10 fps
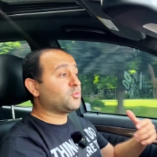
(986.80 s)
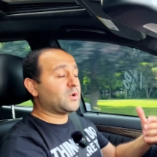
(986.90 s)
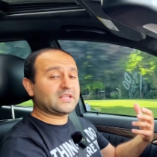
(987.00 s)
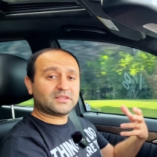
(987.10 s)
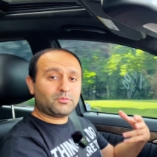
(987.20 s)

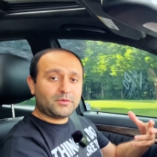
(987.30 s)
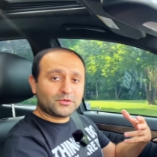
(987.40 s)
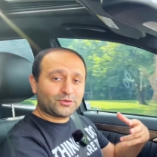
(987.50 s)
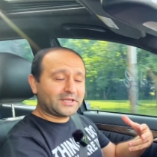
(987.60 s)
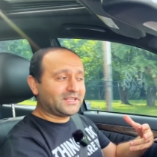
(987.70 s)
At the
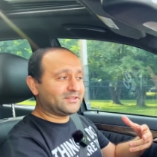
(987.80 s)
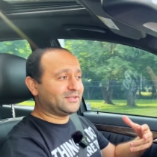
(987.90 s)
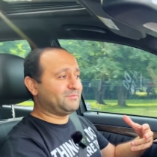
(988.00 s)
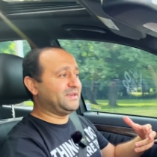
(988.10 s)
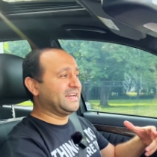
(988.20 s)
moment you get into
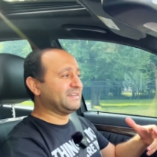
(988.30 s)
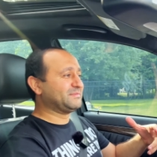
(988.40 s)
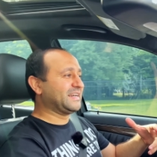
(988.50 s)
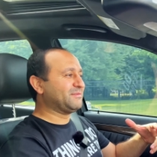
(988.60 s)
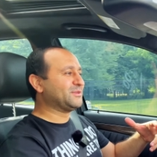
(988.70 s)
the
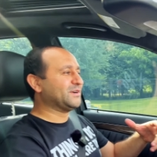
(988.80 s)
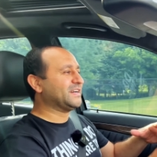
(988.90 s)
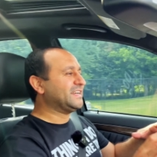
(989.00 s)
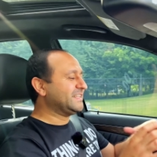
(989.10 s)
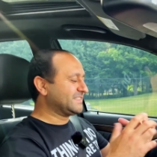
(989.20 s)

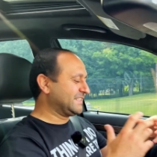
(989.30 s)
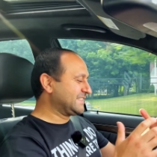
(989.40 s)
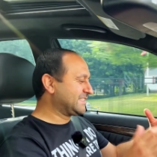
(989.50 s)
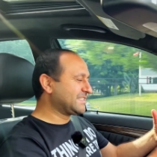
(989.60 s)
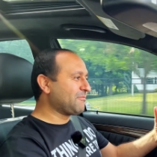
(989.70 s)
BMW, there
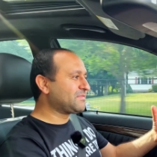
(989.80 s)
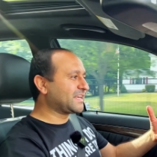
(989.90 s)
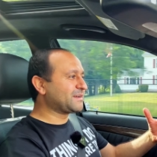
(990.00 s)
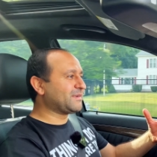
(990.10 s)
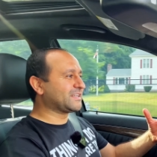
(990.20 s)
is
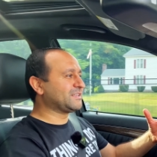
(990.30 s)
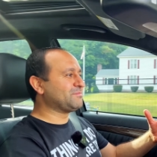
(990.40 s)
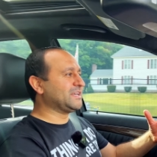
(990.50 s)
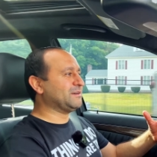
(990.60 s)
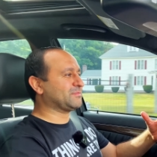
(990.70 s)
something about the
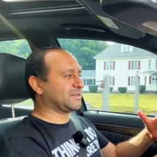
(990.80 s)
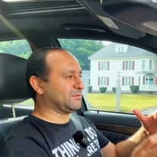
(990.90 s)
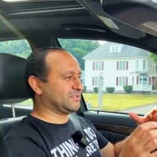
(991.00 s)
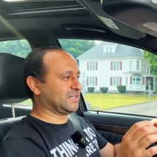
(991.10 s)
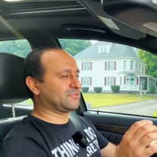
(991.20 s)

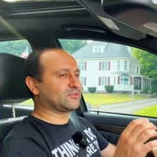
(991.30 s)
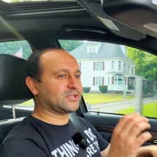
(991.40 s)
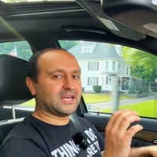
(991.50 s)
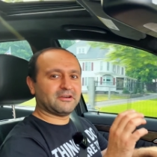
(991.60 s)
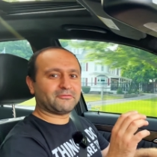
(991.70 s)
BMW, right, in
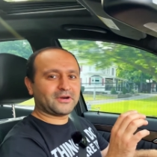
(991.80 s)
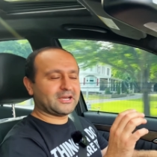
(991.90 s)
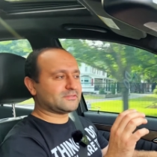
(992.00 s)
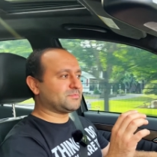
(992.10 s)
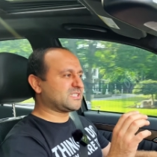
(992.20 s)
the
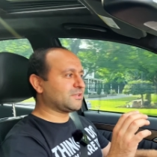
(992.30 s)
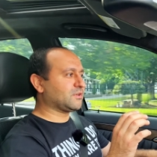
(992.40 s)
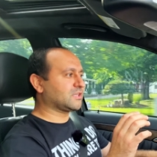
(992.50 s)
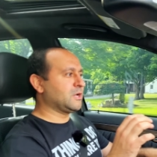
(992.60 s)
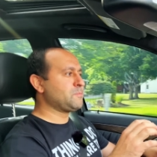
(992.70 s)
M5
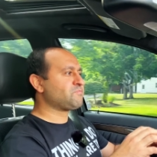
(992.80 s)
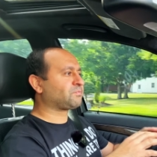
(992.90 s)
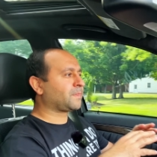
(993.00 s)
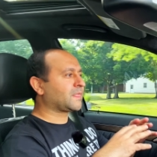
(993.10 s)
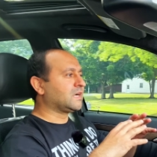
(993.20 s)
specifically,
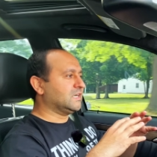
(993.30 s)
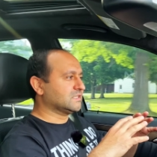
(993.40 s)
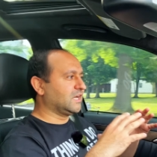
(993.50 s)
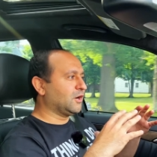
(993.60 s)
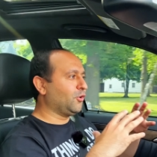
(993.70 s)

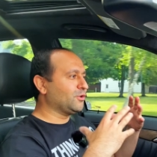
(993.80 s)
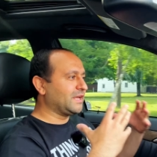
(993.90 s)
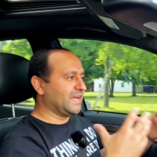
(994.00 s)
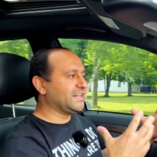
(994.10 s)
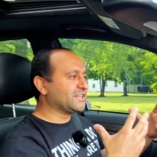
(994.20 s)
the whole
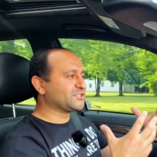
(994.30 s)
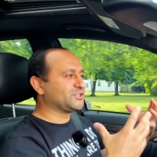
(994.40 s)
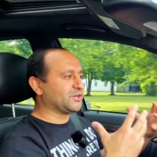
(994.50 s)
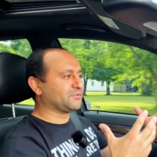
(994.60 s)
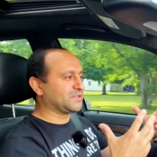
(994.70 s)

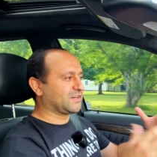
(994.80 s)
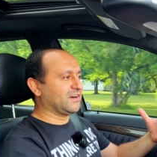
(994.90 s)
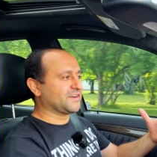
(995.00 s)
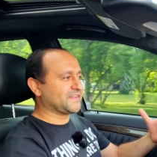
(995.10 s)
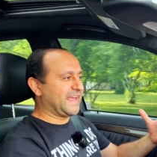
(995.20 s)
energy of the
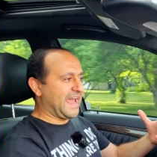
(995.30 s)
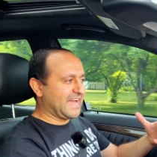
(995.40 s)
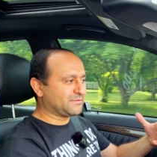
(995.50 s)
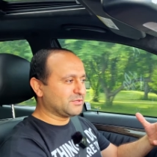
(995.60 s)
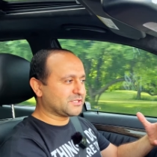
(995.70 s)
car, the
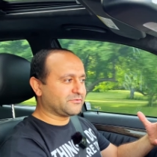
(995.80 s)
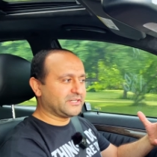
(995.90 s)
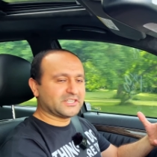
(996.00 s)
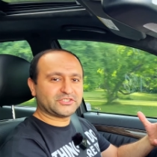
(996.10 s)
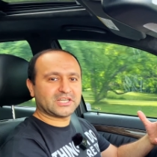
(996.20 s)

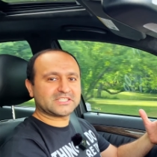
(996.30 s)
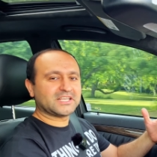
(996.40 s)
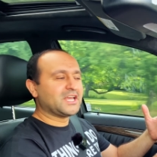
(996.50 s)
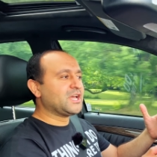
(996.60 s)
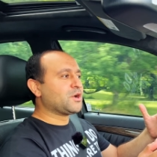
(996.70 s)
atmosphere
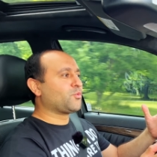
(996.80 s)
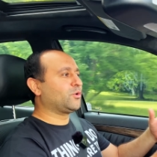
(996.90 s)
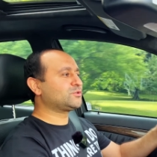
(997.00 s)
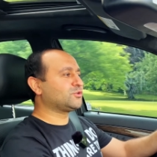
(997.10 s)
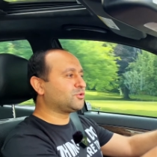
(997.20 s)
just
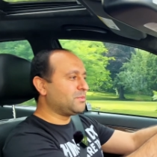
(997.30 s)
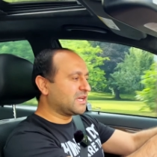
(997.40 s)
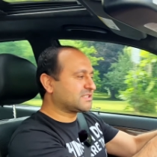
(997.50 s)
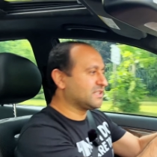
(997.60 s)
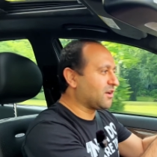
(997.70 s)
wants you to
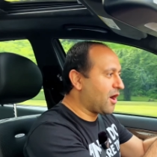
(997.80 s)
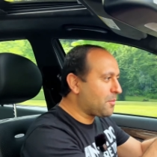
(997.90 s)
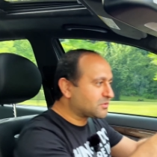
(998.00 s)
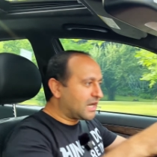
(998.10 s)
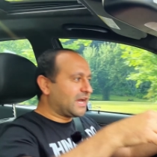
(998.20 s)
make it
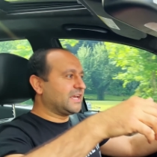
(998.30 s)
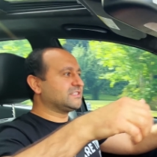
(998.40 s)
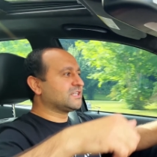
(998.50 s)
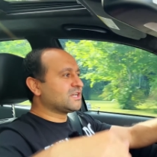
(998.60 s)
upright,